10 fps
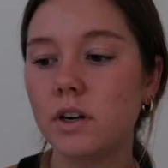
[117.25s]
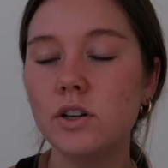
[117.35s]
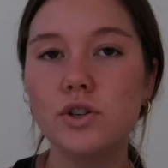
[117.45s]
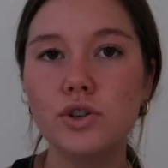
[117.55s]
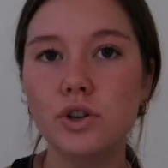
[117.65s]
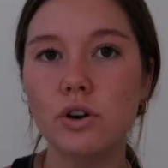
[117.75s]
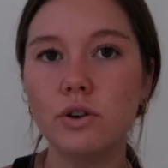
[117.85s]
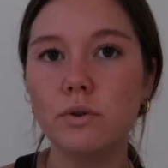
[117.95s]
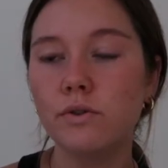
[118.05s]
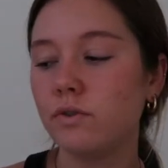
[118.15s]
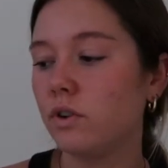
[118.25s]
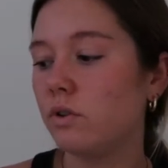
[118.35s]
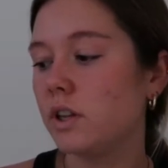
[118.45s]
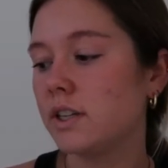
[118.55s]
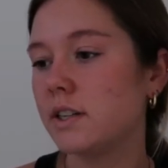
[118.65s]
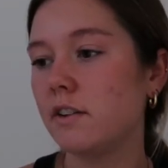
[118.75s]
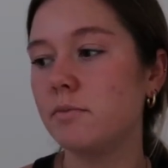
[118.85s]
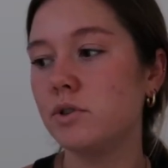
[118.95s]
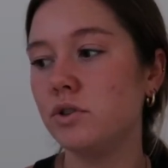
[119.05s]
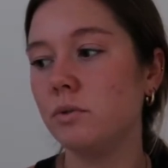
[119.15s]
wanted to show you a few things that I've
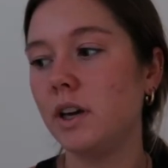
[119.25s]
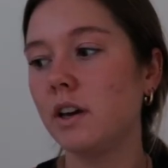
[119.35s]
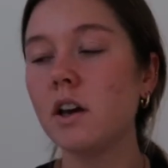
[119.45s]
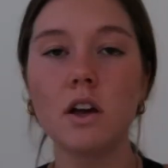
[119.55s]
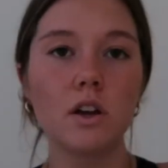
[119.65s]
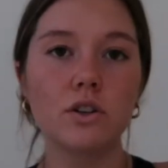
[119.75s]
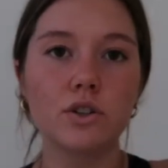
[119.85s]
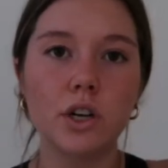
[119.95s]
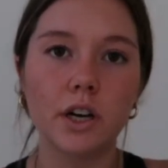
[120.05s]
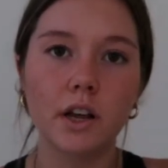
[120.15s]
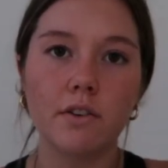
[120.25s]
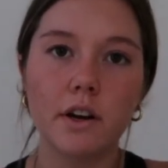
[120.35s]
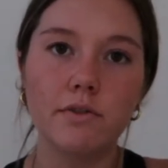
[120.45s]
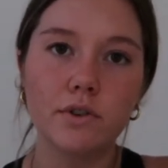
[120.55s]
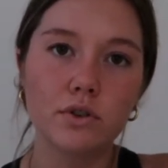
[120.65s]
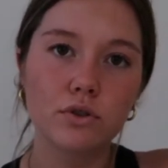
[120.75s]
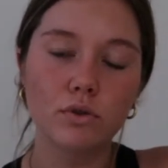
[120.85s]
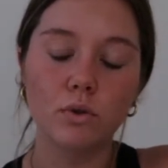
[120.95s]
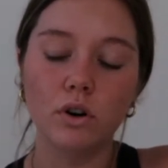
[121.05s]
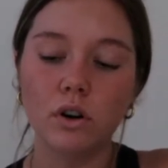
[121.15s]
been doing to start getting ready for
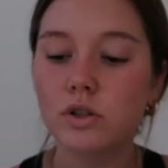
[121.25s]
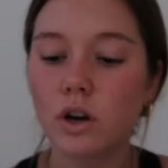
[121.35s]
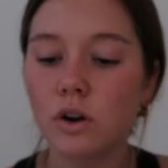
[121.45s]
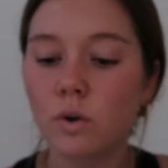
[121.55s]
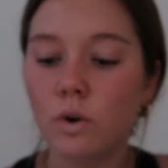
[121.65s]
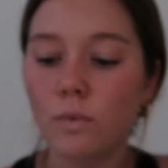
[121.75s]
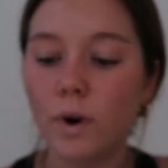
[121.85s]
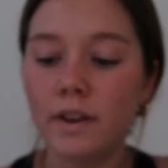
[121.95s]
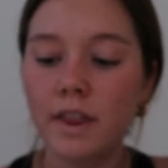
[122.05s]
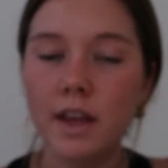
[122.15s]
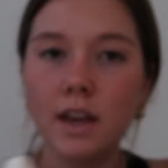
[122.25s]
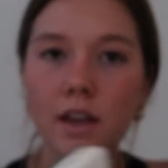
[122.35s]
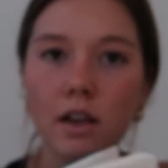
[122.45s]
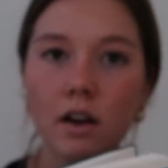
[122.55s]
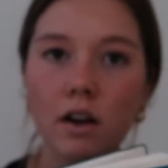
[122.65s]
school. So one thing,